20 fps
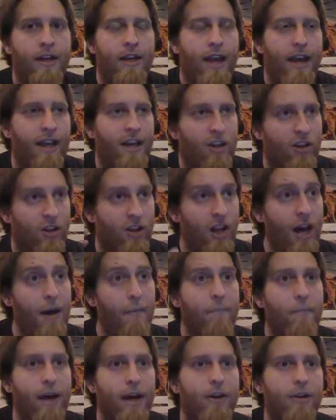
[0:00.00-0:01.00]
and a
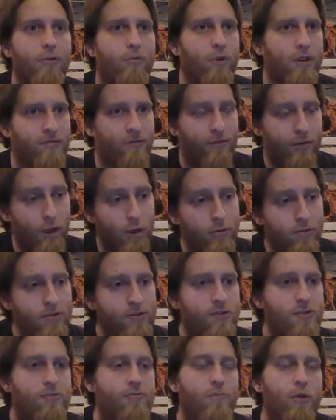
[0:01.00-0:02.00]
lot better, would have flowed
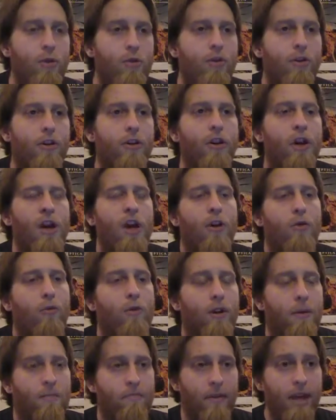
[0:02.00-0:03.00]
smoother,
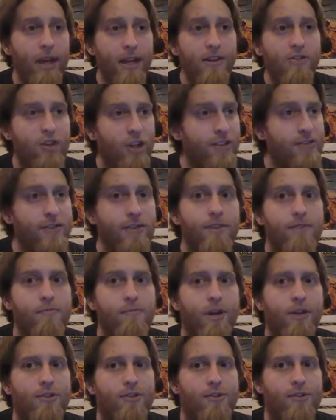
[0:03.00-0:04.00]
would have made just as
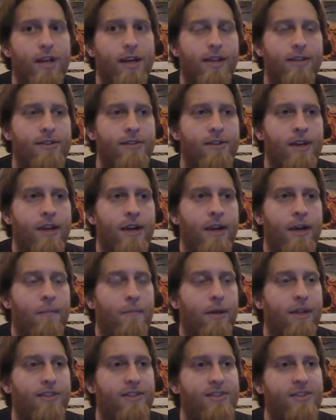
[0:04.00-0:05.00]
much sense,
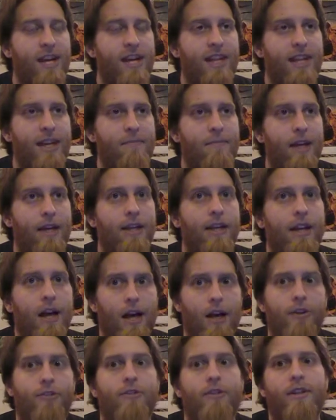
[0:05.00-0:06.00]
but instead they made it a
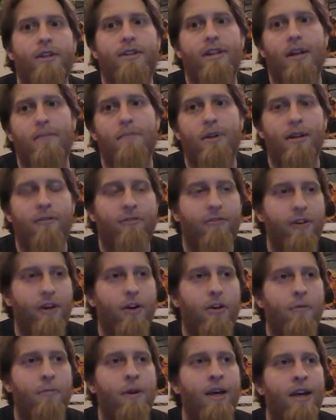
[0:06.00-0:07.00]
110-minute
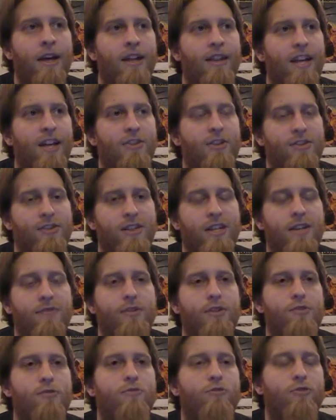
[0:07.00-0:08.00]
film that just
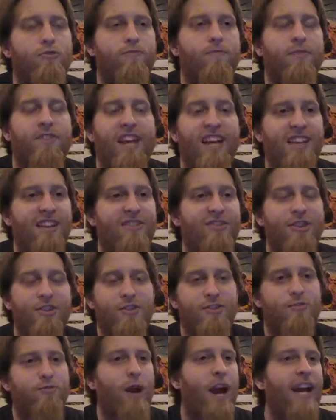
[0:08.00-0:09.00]
leaves you, that
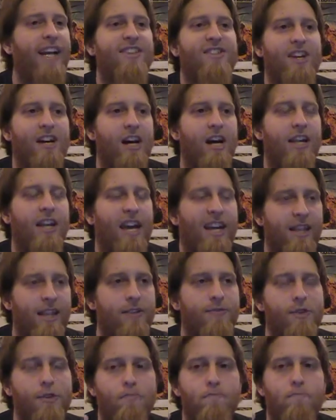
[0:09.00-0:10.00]
just drags on and
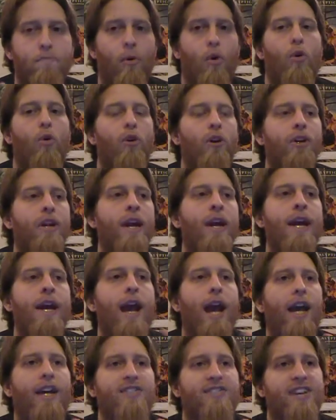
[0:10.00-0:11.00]
leaves you bored
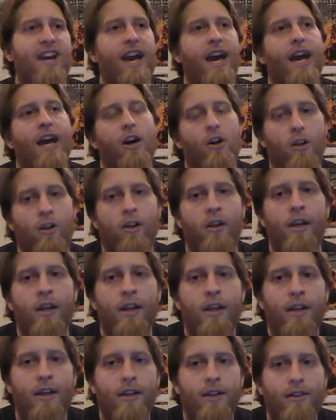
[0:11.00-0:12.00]
as hell.
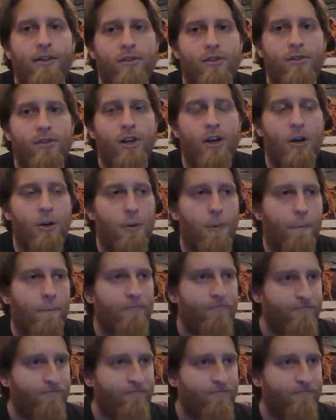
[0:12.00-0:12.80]
So,